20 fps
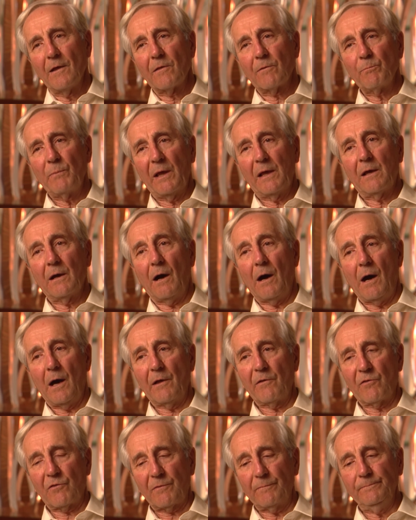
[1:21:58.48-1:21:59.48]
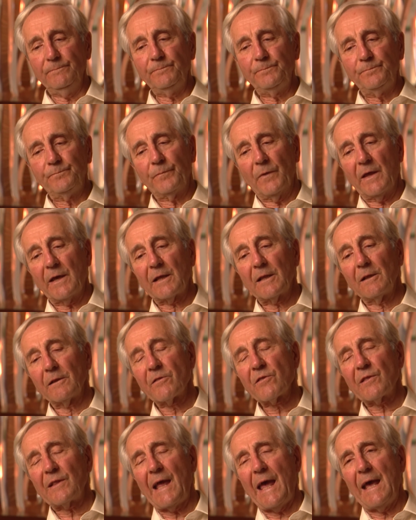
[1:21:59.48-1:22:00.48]
because it'll
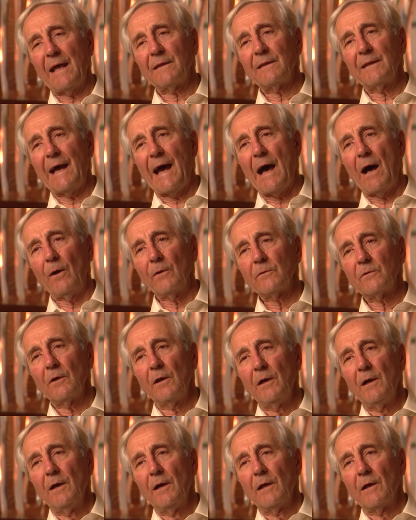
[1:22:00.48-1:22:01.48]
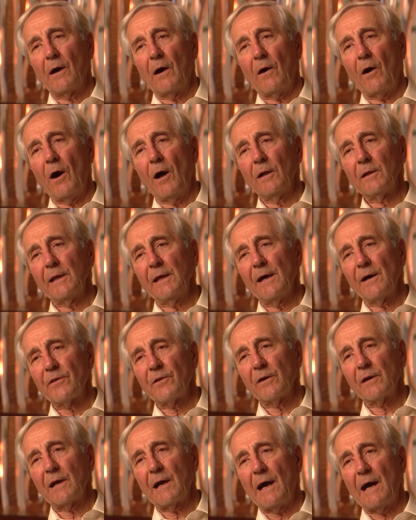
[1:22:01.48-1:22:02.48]
stand out. All the
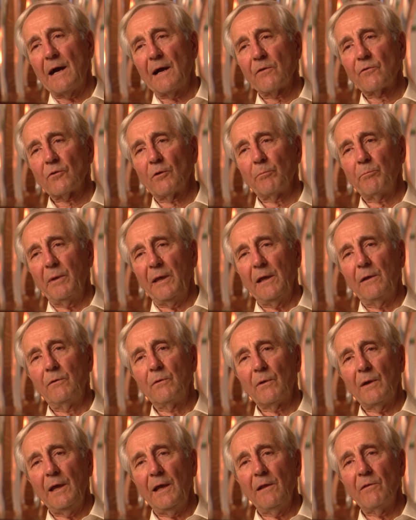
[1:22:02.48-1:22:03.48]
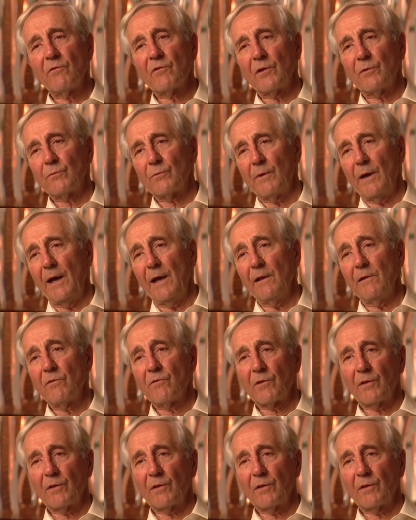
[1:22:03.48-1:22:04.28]
other cars will be greens and reds